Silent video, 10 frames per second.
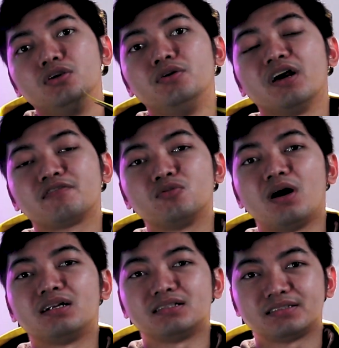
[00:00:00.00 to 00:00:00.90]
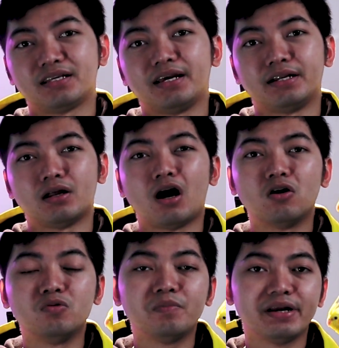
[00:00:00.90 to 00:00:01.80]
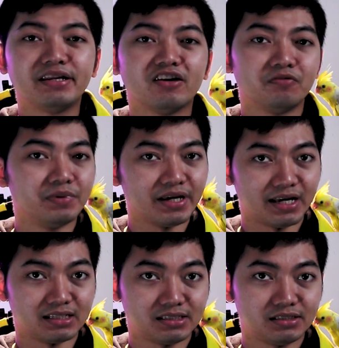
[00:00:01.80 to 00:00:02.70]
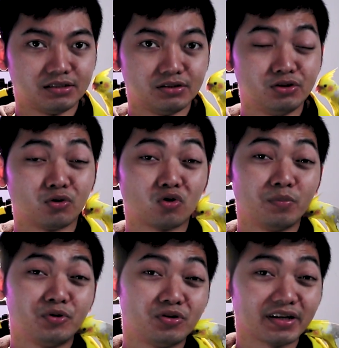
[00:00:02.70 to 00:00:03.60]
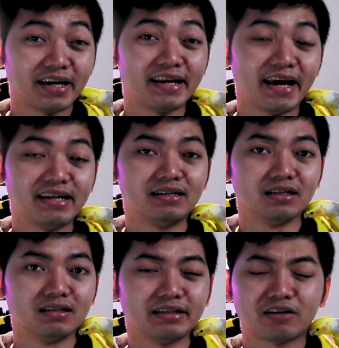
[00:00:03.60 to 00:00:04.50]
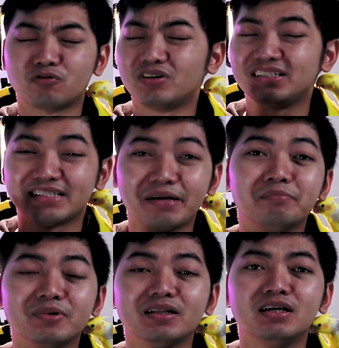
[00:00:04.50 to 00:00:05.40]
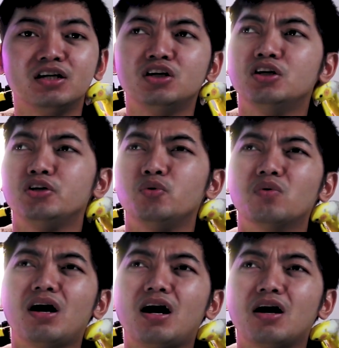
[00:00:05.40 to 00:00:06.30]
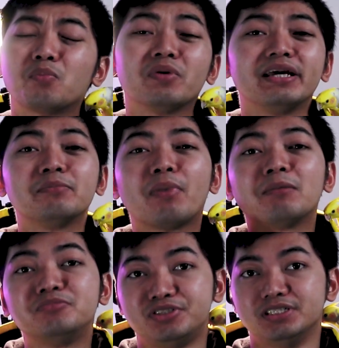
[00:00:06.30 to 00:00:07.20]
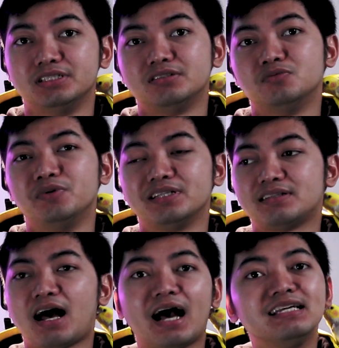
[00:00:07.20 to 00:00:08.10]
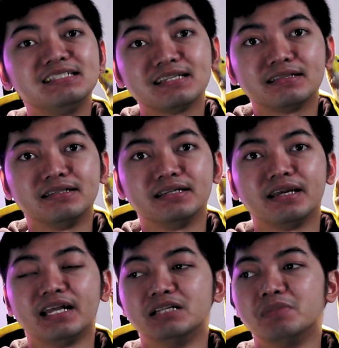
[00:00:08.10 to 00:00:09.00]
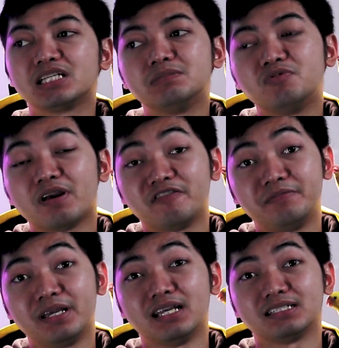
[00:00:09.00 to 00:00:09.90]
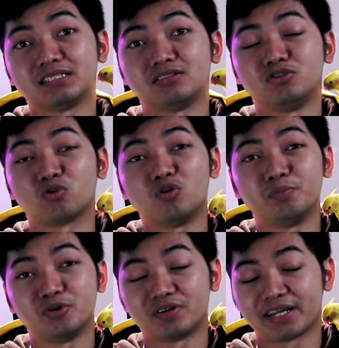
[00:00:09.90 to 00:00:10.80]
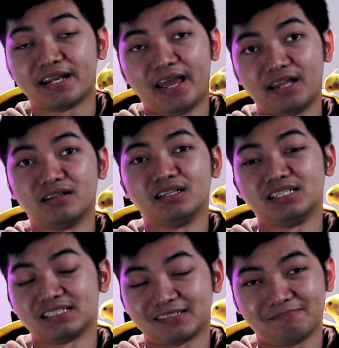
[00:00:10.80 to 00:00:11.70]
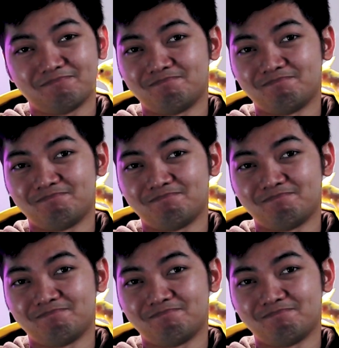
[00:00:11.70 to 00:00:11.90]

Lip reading: you have to understand how many FPS your computer can handle. Like for example, you are playing PUBG with high setting and the maximum FPS your computer can handle is